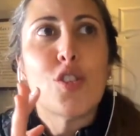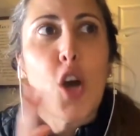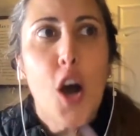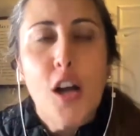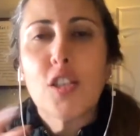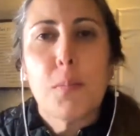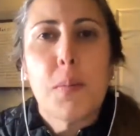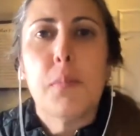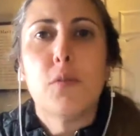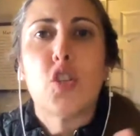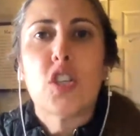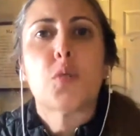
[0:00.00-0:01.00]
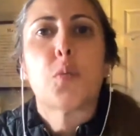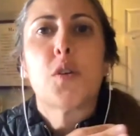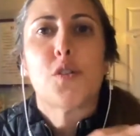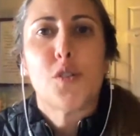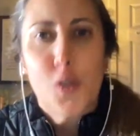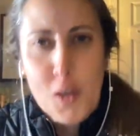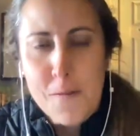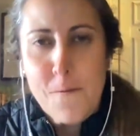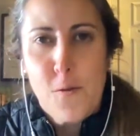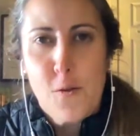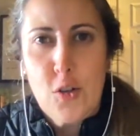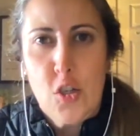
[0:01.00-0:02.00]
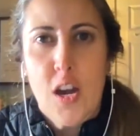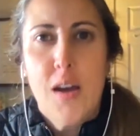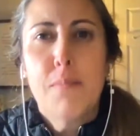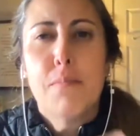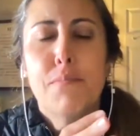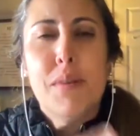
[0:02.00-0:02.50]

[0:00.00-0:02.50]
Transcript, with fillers: talk to people just when you're looking for a job.